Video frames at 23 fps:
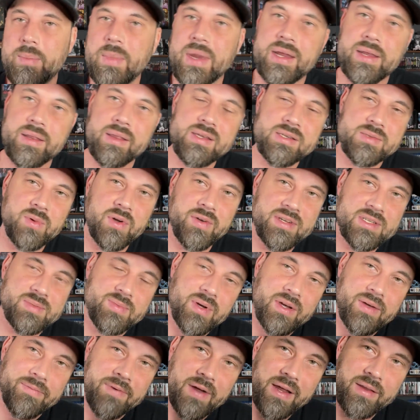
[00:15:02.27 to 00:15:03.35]
making these movies,
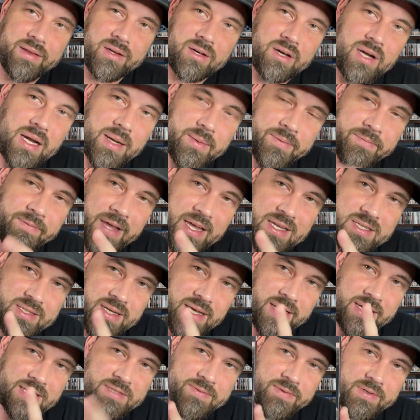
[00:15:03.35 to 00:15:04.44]
but finally grabbed Fast
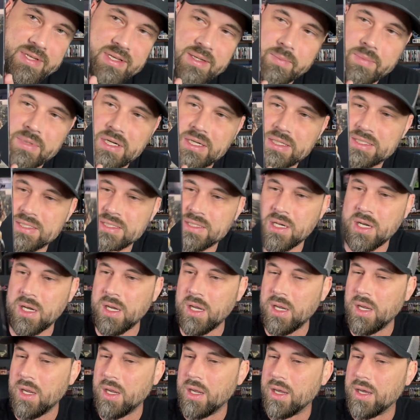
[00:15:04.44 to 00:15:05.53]
X for $10.
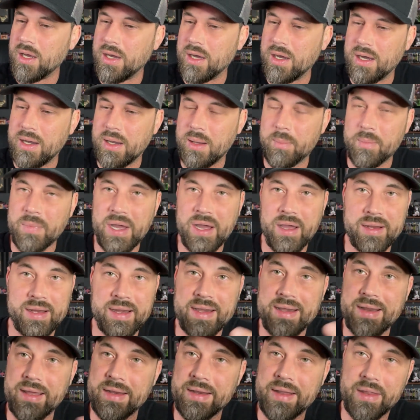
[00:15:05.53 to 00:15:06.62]

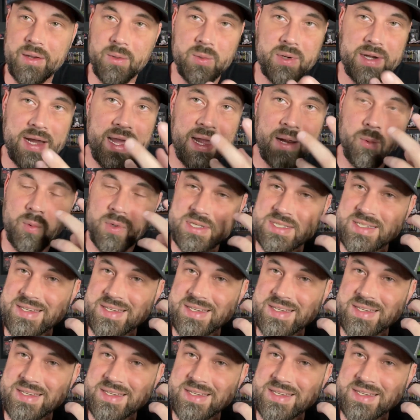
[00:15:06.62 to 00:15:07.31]
Again, another one, I was